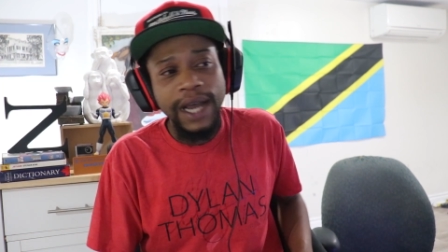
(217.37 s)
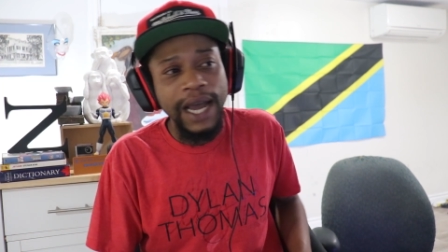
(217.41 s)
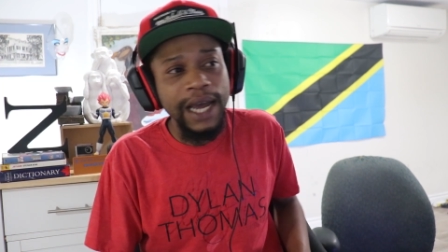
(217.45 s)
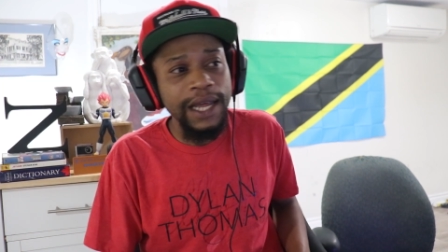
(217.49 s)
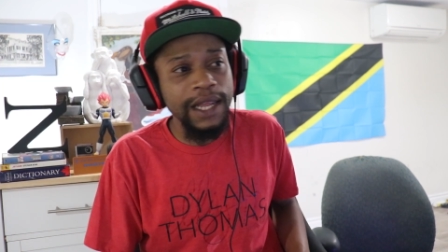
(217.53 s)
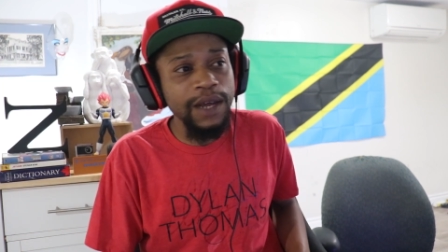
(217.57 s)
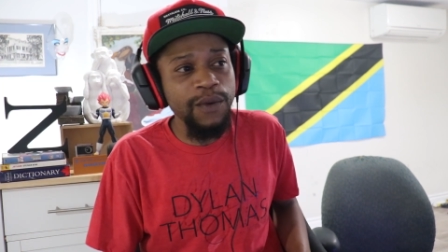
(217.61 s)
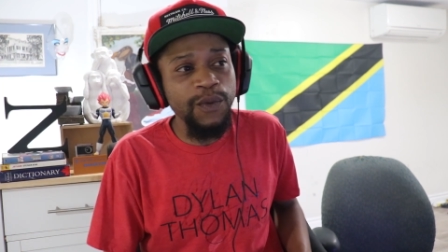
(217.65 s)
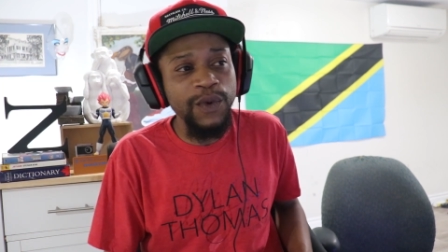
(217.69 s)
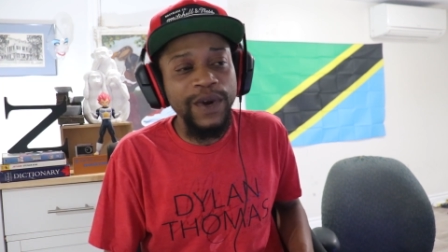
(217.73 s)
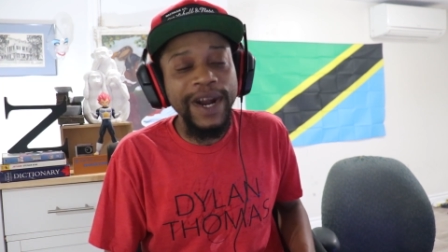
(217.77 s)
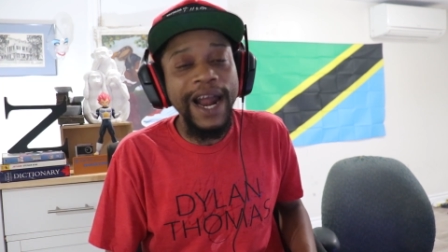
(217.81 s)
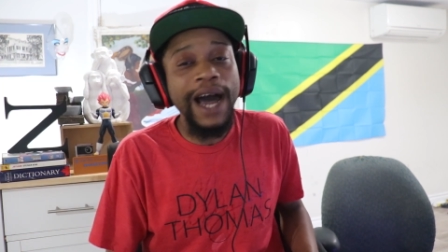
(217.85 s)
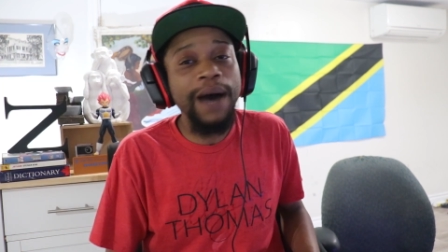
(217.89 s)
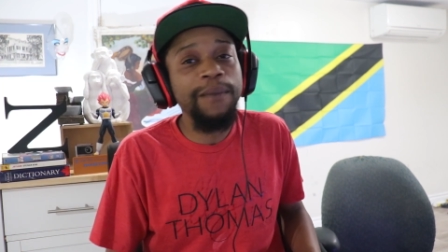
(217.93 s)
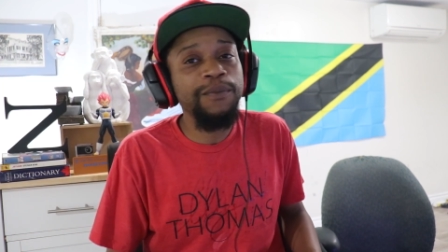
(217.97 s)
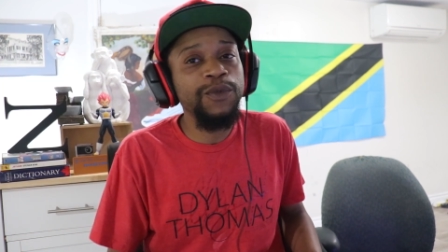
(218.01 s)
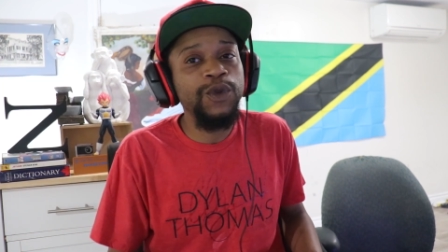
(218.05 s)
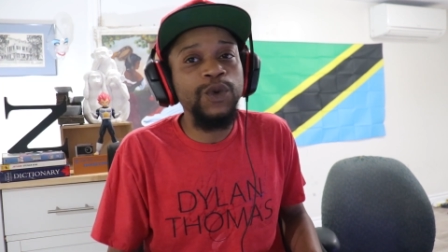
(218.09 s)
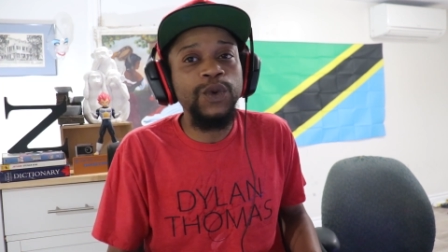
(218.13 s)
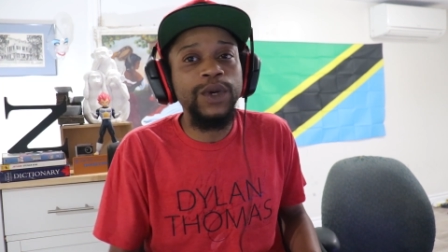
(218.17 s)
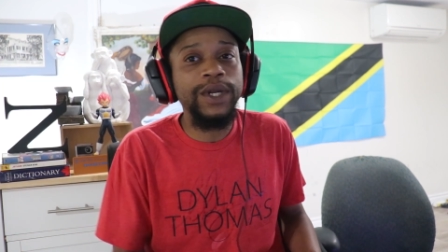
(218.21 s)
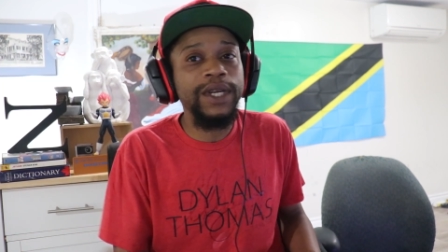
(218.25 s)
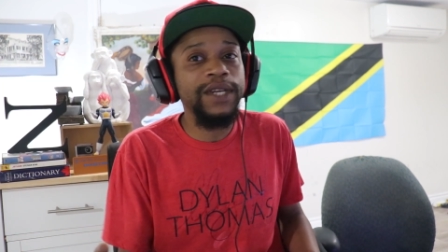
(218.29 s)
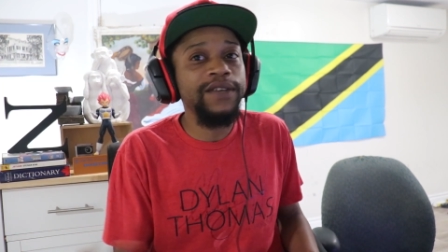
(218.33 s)
And then when I'm
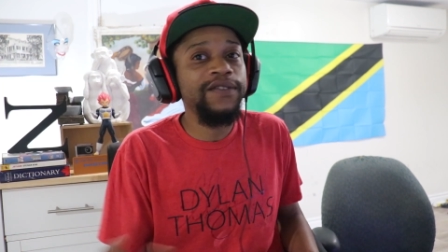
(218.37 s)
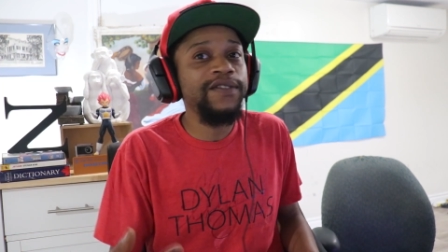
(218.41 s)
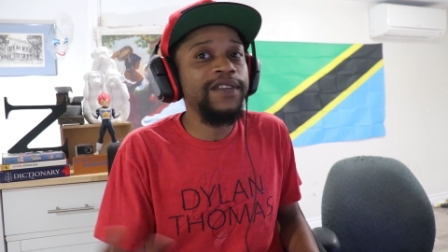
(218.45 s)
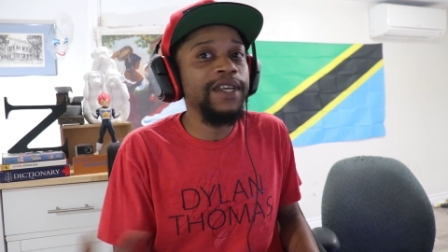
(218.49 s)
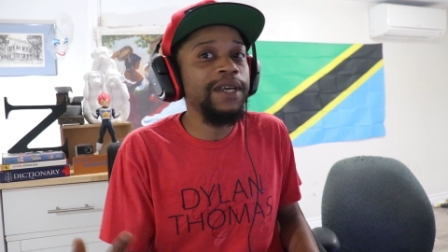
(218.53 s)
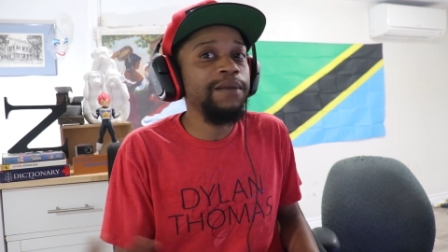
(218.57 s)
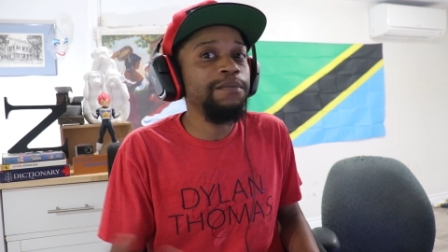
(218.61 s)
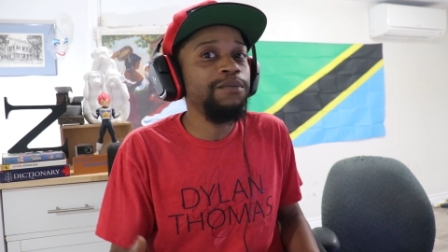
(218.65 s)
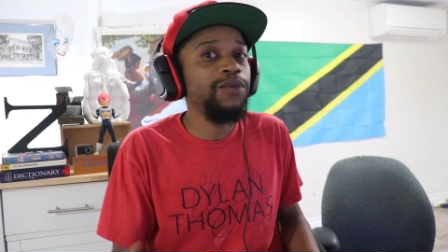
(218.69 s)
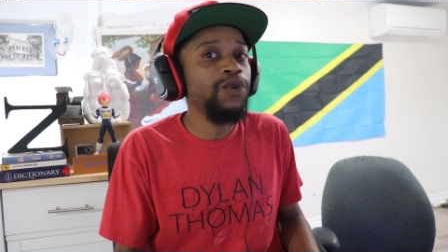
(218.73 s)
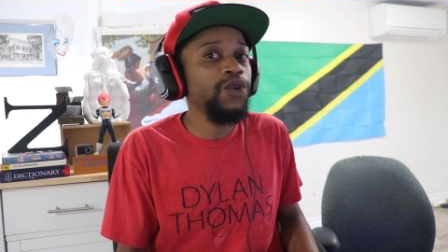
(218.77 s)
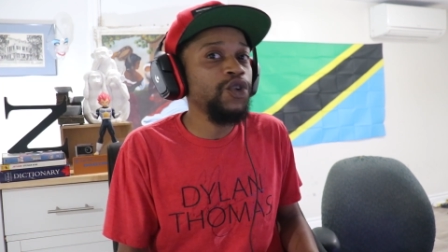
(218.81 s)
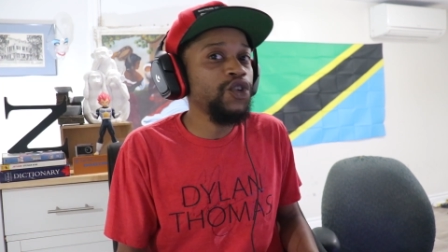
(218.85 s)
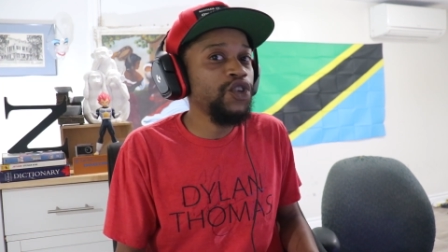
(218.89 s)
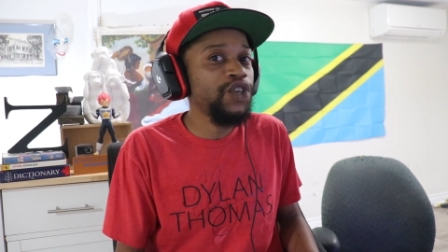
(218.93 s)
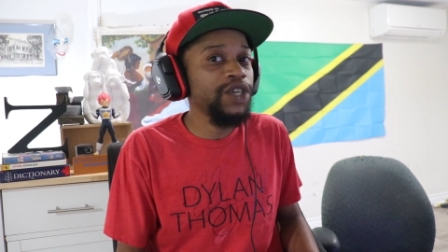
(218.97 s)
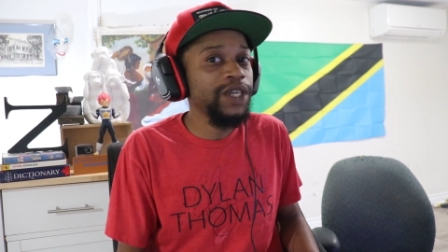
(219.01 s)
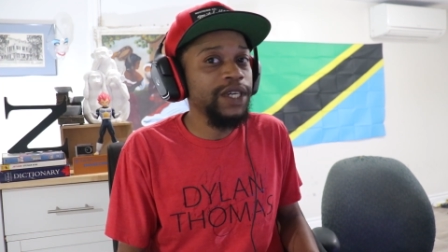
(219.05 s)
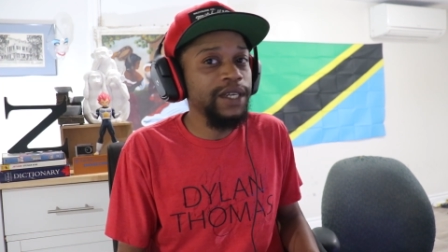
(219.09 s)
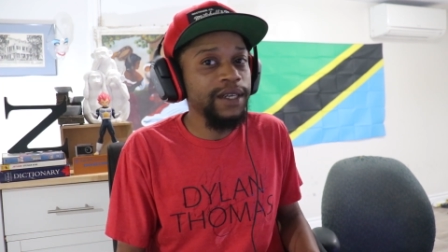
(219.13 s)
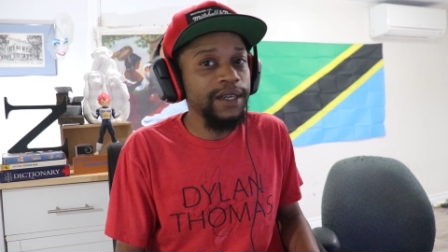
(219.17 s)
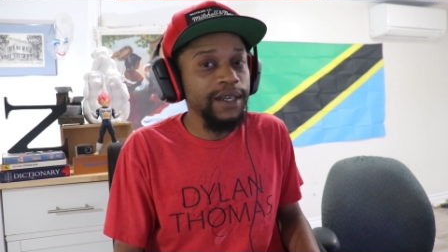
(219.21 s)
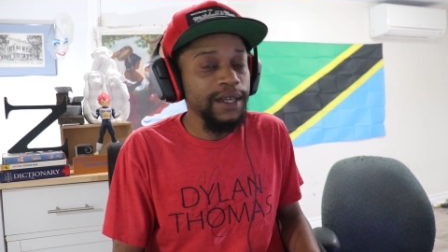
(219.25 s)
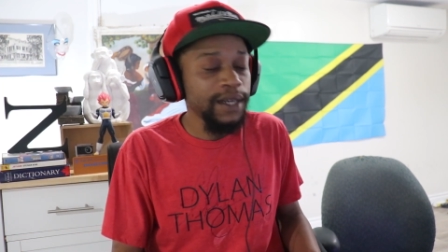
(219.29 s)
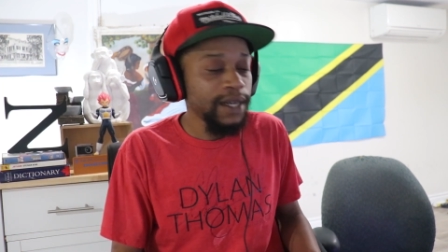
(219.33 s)
doing the same
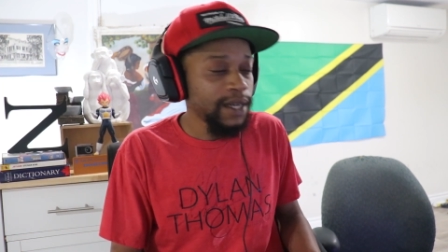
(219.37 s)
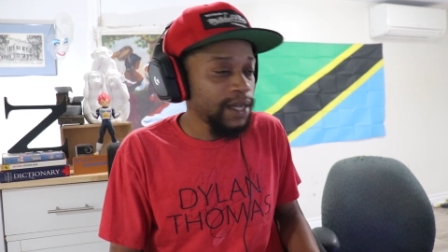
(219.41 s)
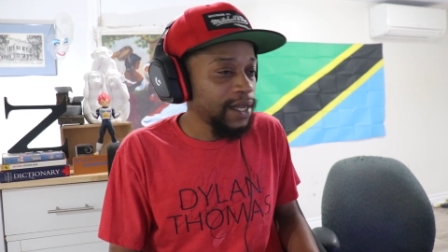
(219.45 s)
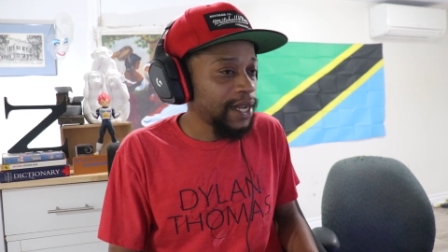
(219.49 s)
bullshit,